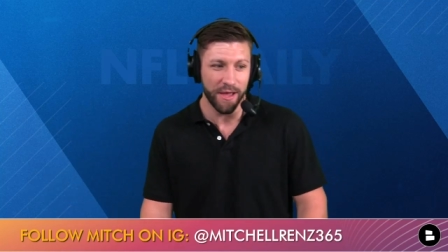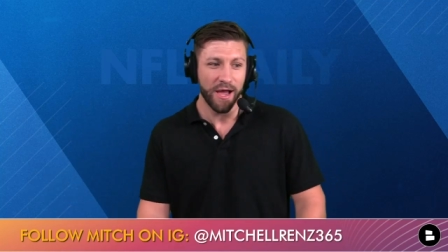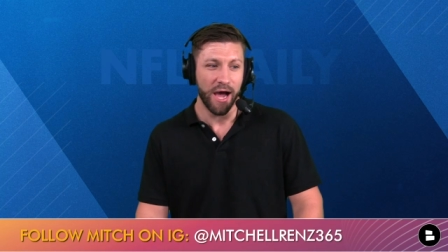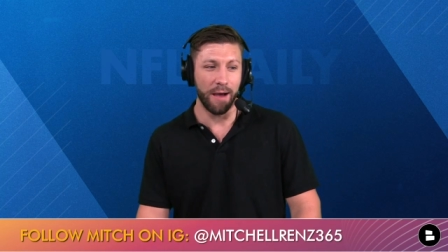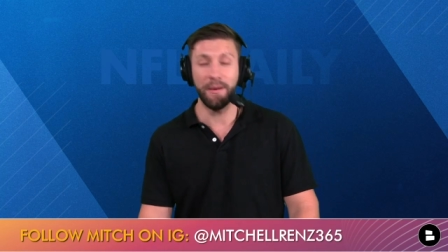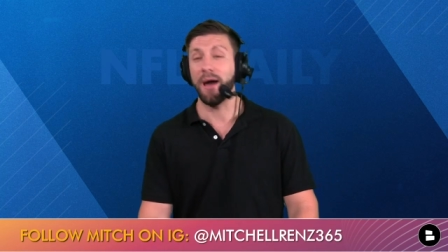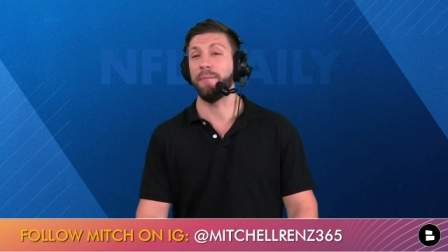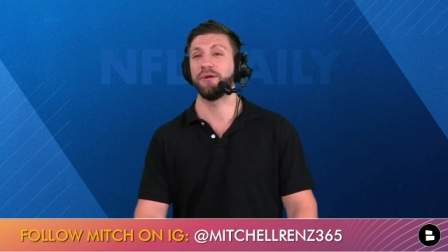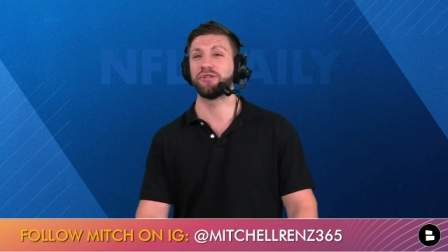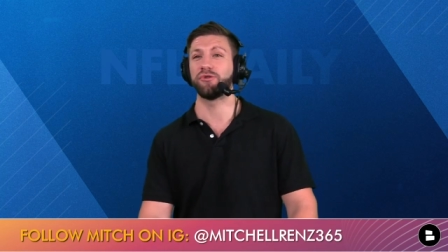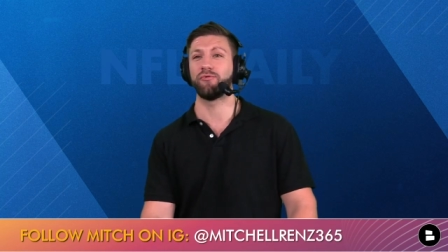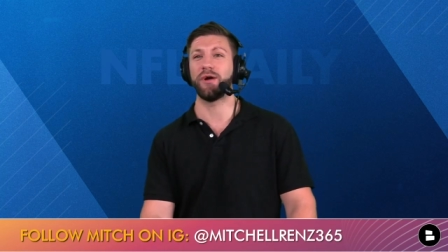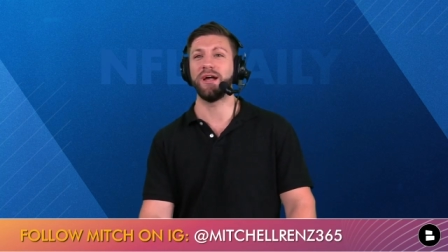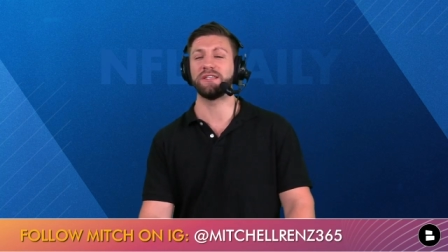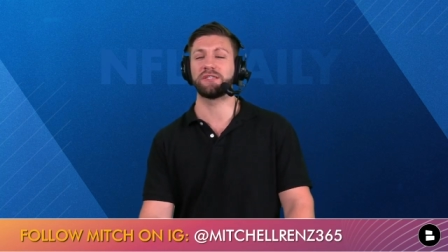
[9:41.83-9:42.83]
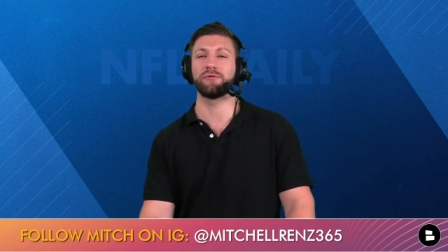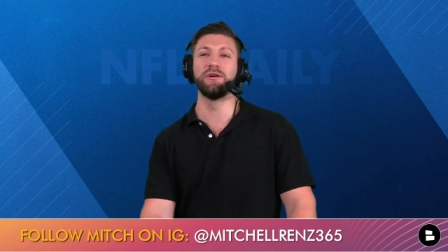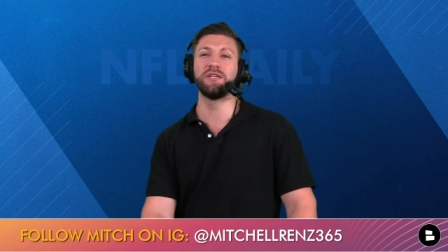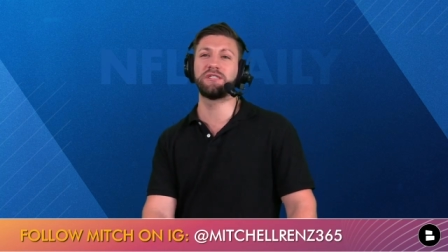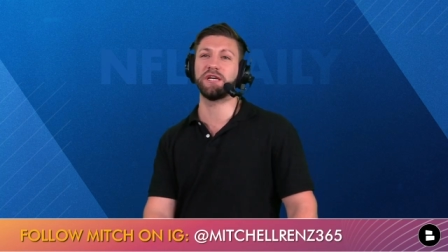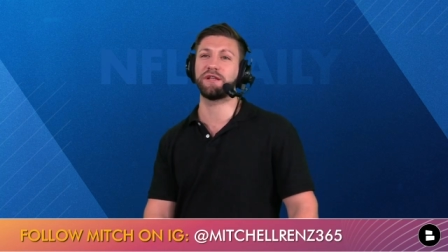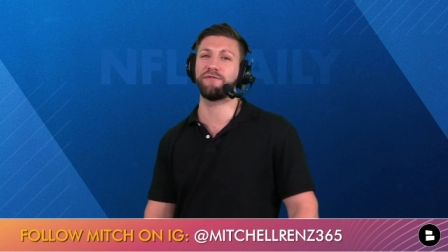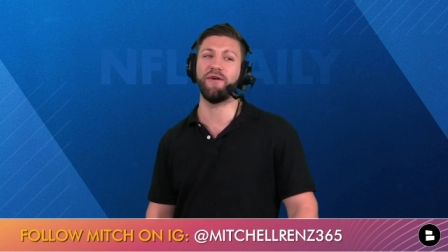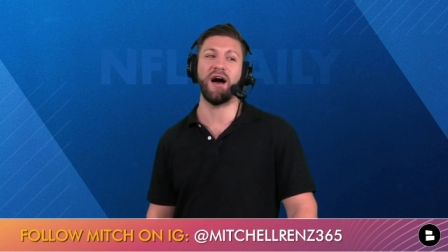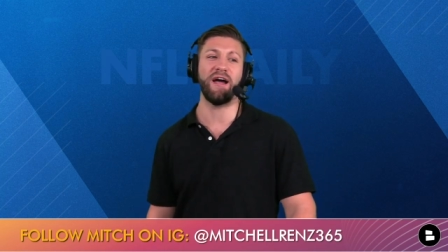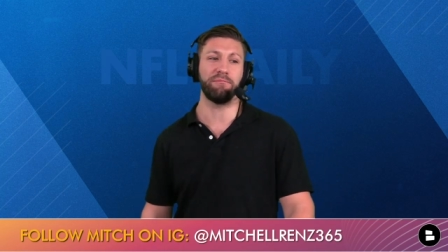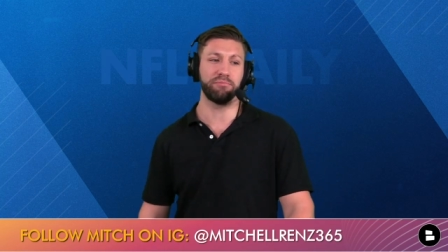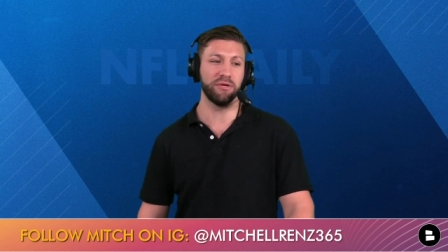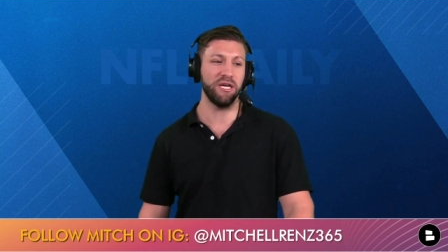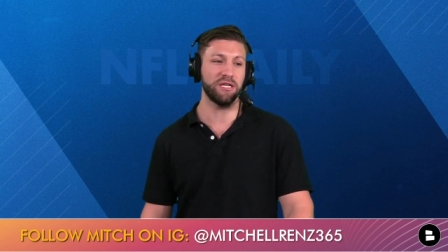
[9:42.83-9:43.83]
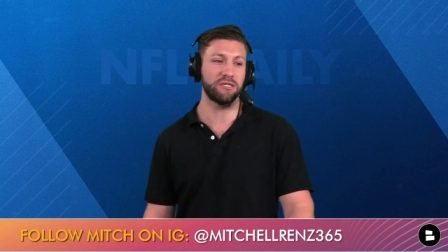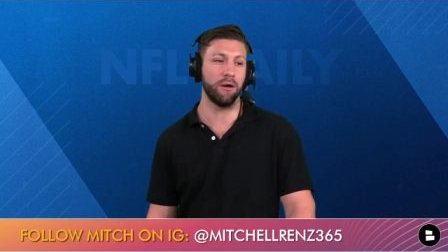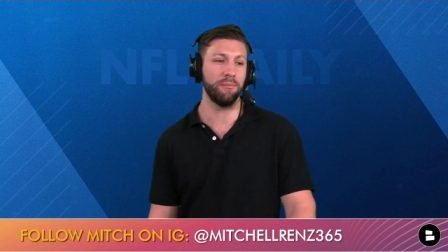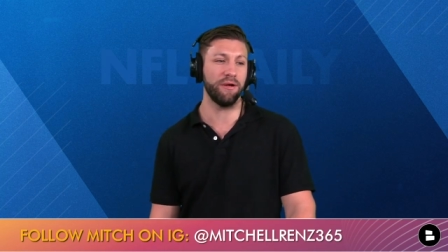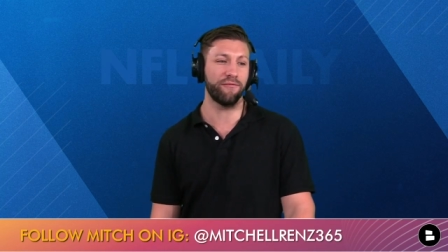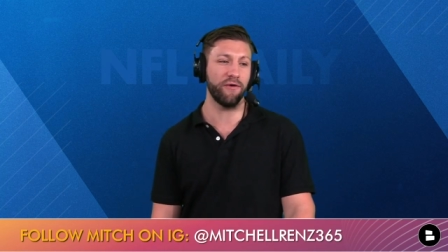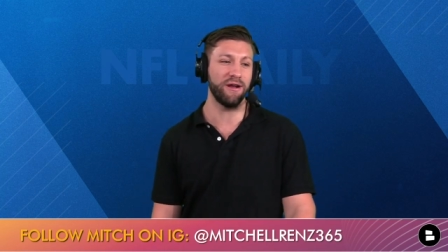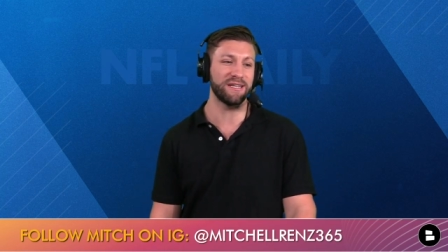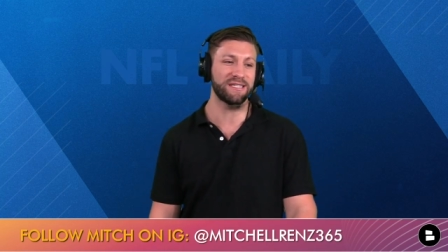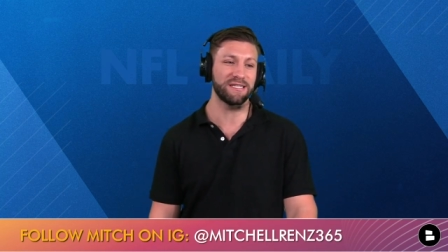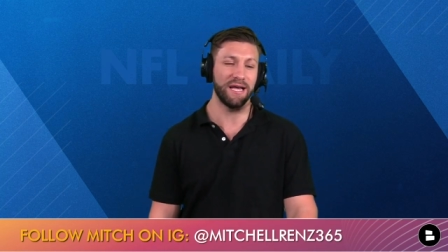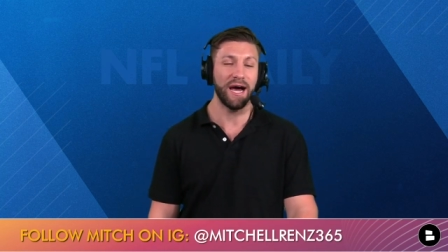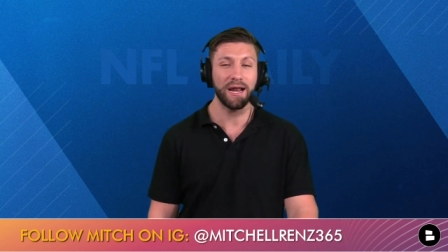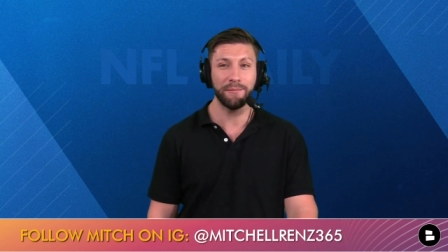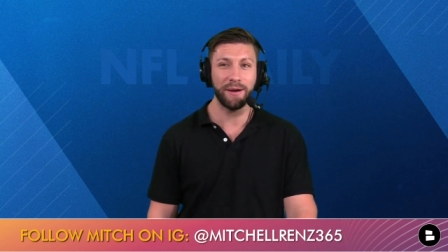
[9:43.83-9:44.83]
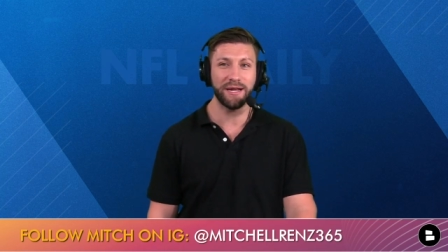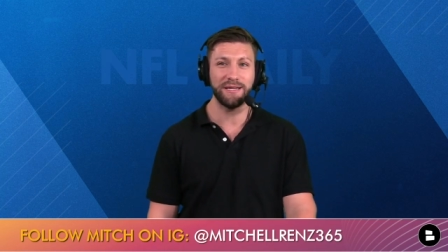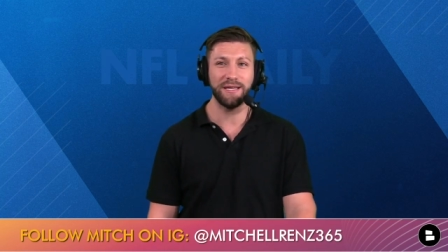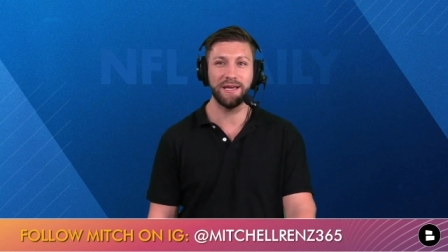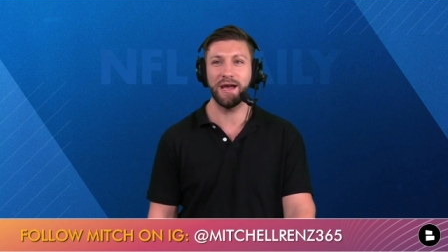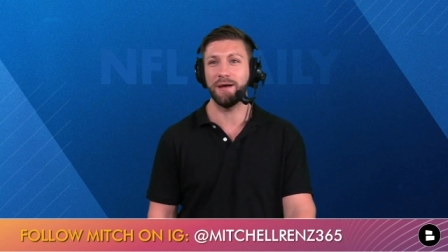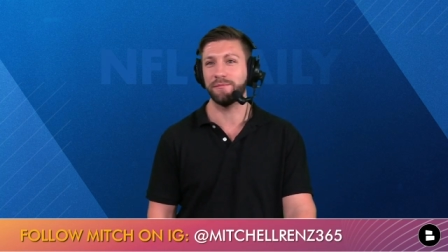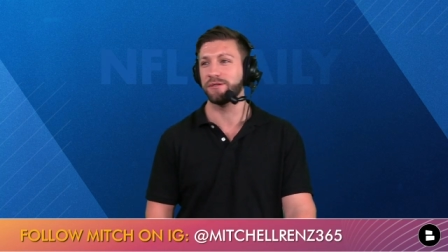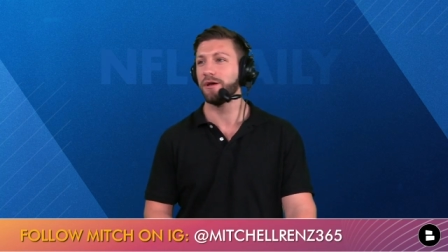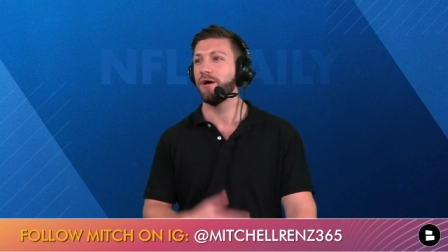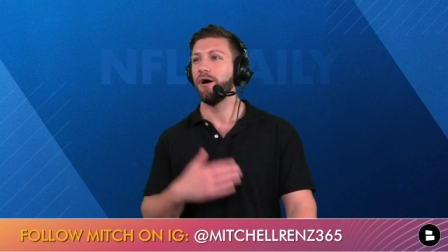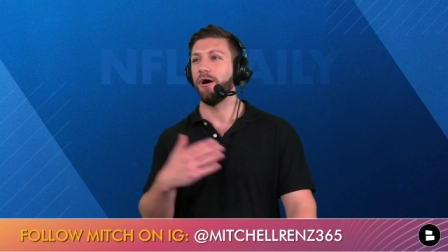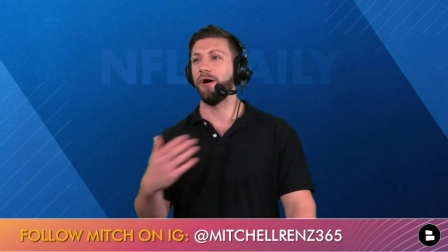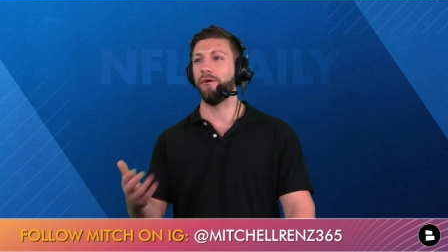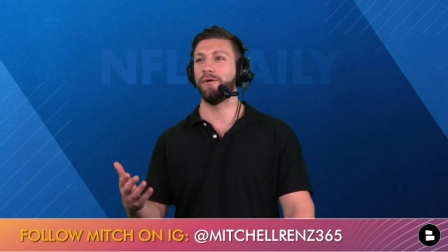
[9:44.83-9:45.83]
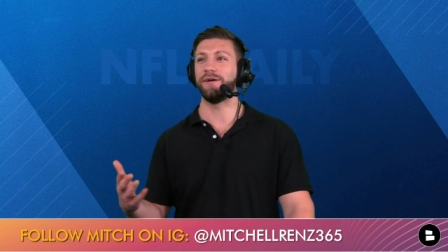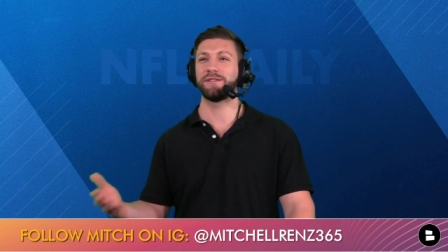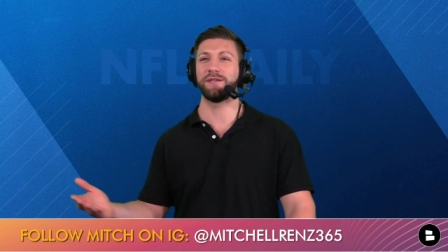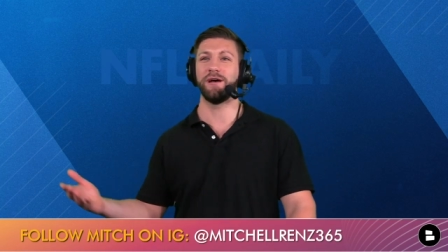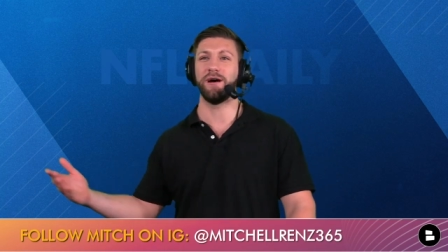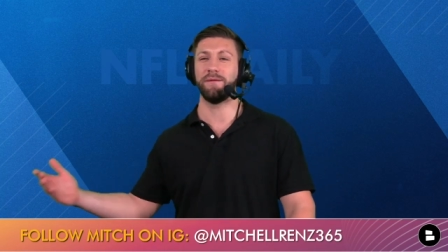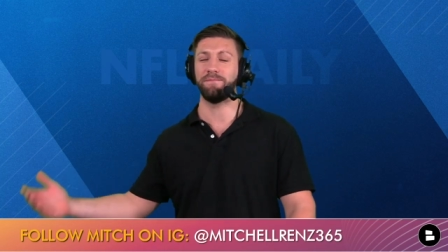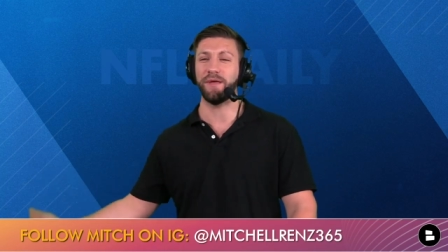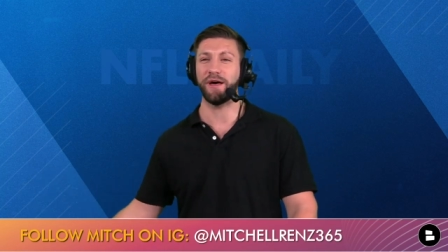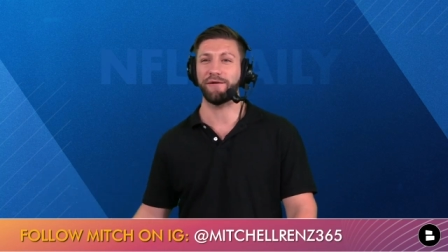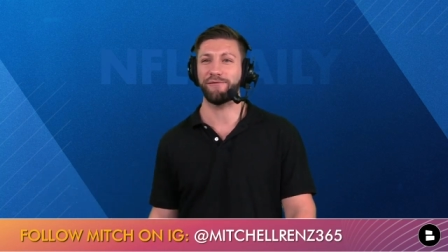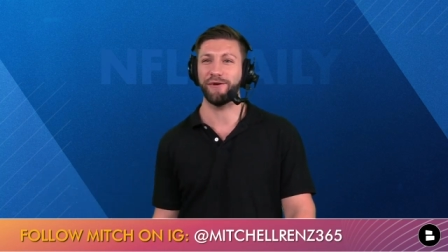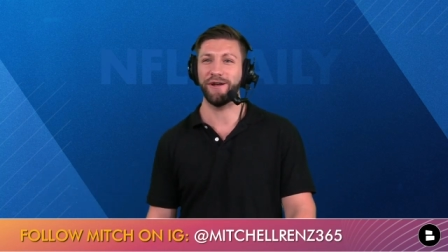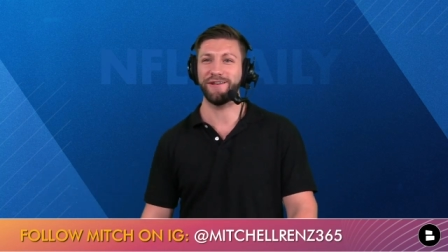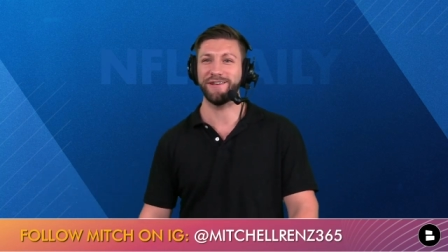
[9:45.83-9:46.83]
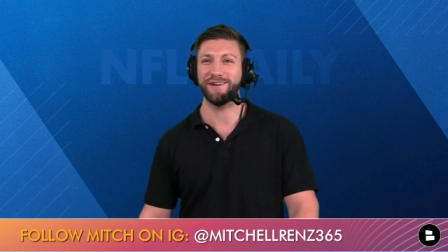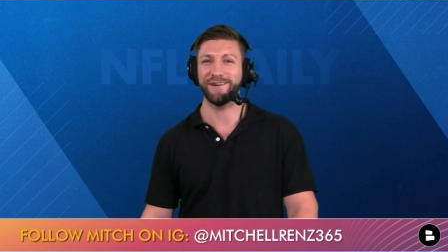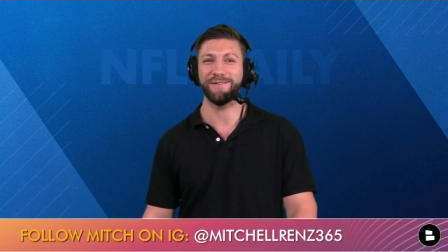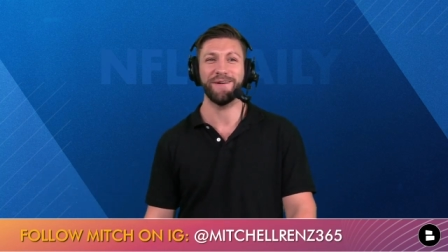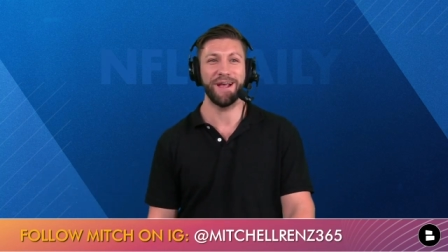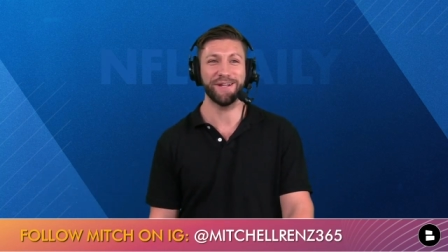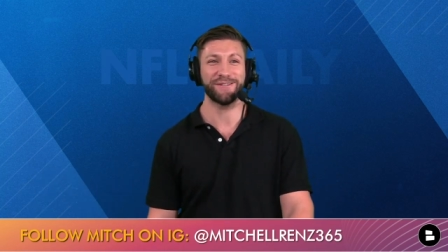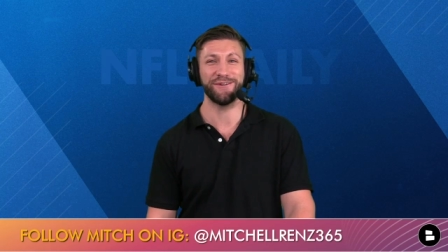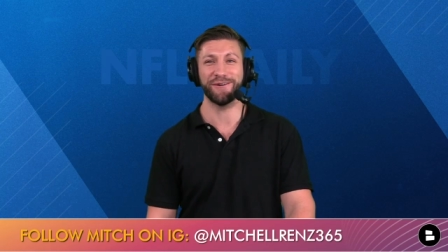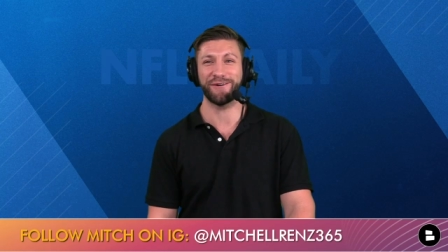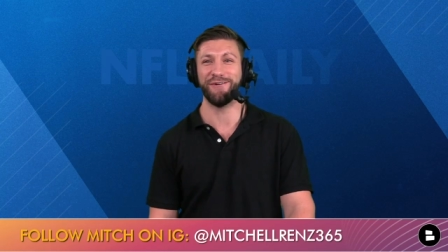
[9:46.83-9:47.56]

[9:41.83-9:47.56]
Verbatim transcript: I'm at Mitchell Renz365. Please don't be afraid to slide in my DMs. Always uh, not afraid to answer your